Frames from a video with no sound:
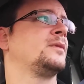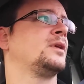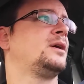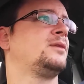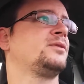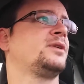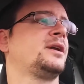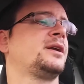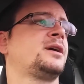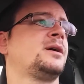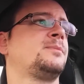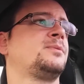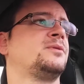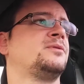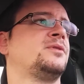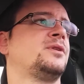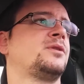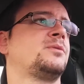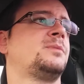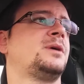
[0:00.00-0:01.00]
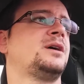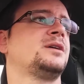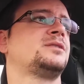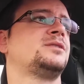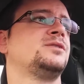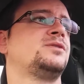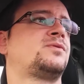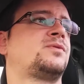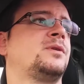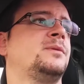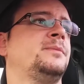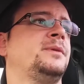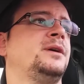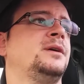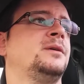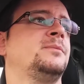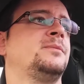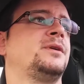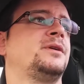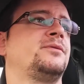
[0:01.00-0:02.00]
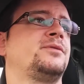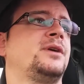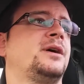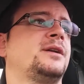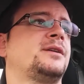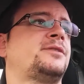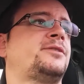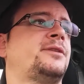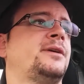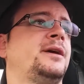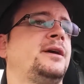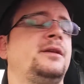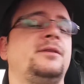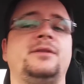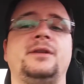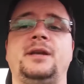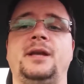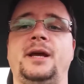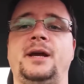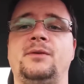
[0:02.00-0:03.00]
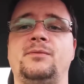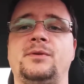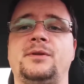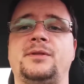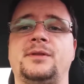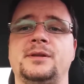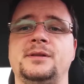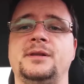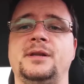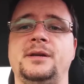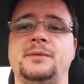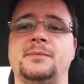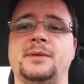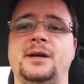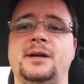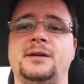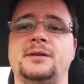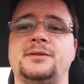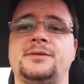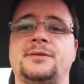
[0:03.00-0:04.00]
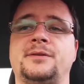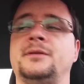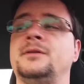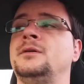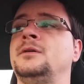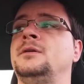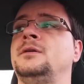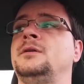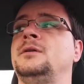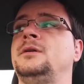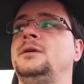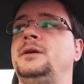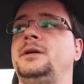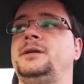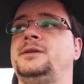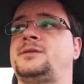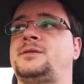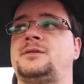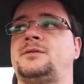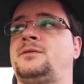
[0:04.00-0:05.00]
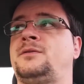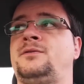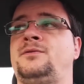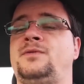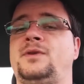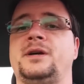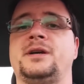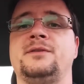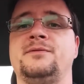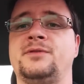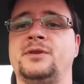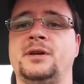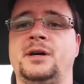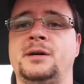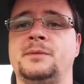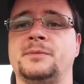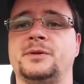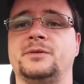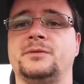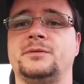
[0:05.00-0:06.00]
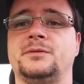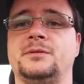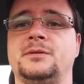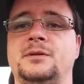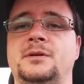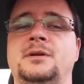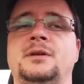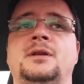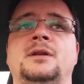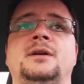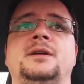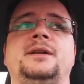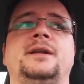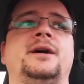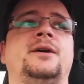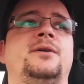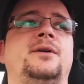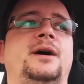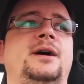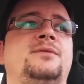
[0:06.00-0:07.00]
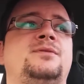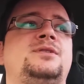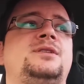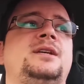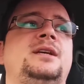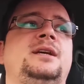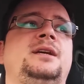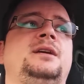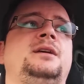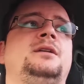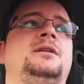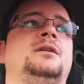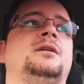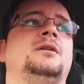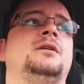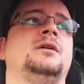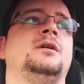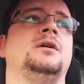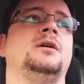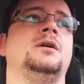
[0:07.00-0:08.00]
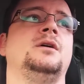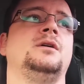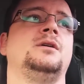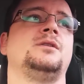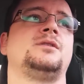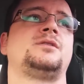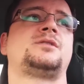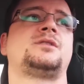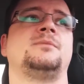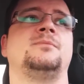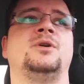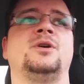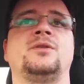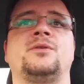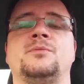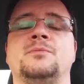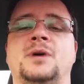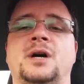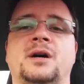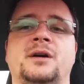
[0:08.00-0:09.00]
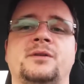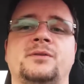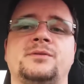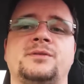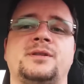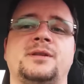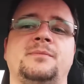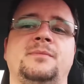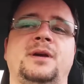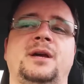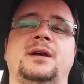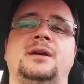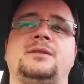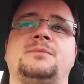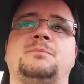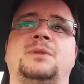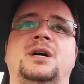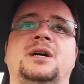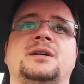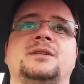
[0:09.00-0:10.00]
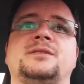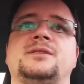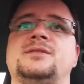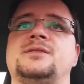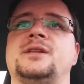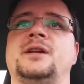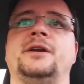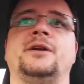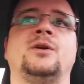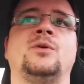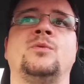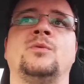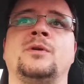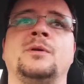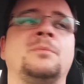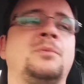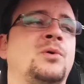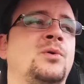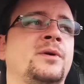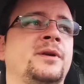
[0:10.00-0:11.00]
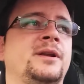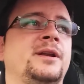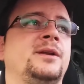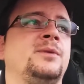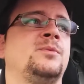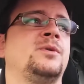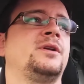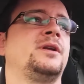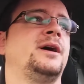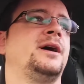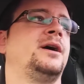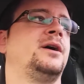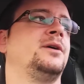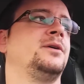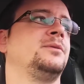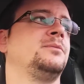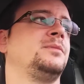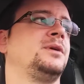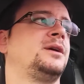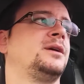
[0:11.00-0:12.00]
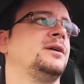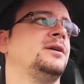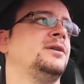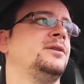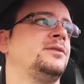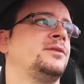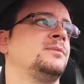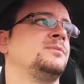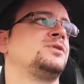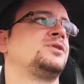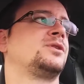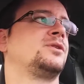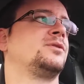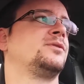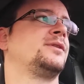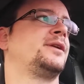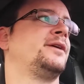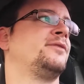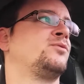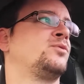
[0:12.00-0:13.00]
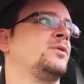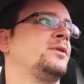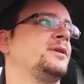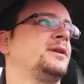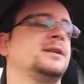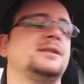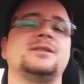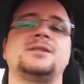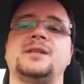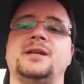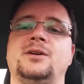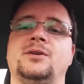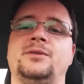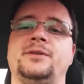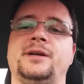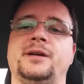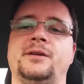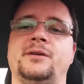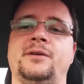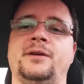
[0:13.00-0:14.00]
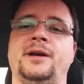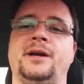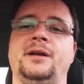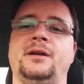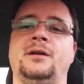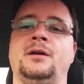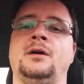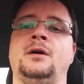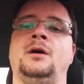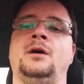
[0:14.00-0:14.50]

I've got a couple of other boxes from him, and I've got to say that everything that he makes is fucking phenomenal. Now, I've seen some other modders that make boxes, and I don't want to point anyone out because I'm sure that everyone can see on the internet